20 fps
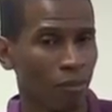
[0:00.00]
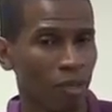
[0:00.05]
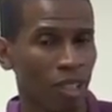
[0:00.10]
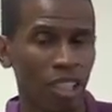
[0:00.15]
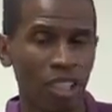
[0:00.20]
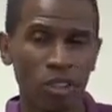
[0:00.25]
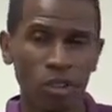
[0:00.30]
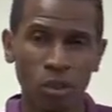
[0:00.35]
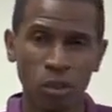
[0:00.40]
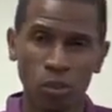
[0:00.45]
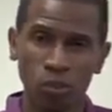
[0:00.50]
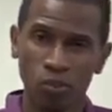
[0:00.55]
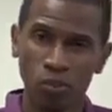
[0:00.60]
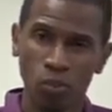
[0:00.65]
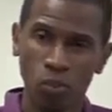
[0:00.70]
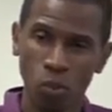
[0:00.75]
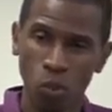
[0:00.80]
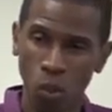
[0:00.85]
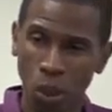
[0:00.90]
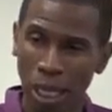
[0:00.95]
It's
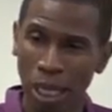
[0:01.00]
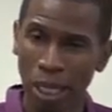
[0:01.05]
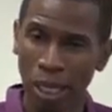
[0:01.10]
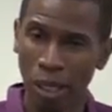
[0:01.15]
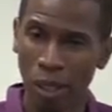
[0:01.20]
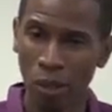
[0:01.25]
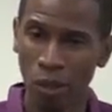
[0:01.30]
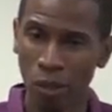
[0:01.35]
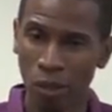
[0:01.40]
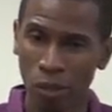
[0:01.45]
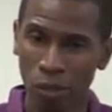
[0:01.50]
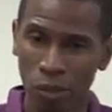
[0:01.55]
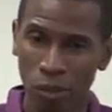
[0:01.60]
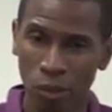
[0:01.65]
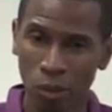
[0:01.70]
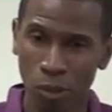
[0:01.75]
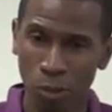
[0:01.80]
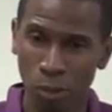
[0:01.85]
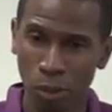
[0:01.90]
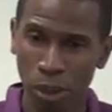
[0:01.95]
wow,
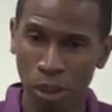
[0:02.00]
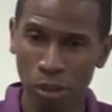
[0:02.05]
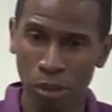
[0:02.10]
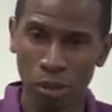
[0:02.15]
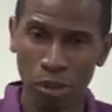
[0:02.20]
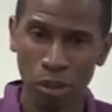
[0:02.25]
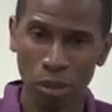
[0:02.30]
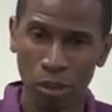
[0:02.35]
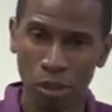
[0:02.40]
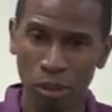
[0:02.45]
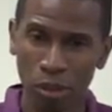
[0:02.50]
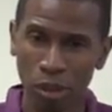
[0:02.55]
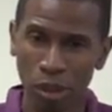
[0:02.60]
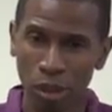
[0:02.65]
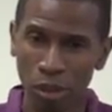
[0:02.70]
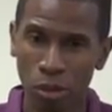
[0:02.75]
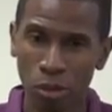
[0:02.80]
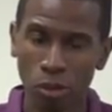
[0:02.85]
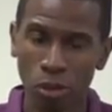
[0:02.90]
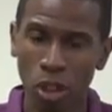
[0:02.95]
but you
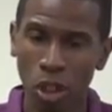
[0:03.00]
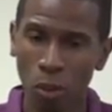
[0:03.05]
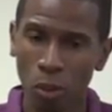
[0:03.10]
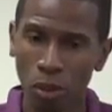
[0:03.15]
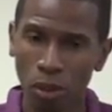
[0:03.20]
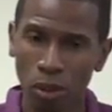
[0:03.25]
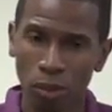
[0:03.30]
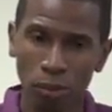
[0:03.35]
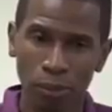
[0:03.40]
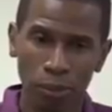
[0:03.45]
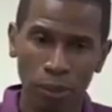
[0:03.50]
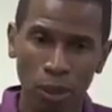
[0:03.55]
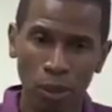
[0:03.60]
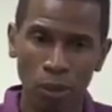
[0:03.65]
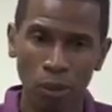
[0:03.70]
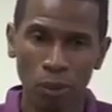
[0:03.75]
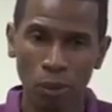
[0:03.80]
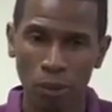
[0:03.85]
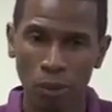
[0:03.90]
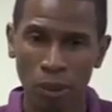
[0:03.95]
go with the
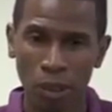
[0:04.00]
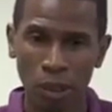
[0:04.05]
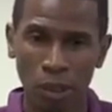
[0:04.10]
flow.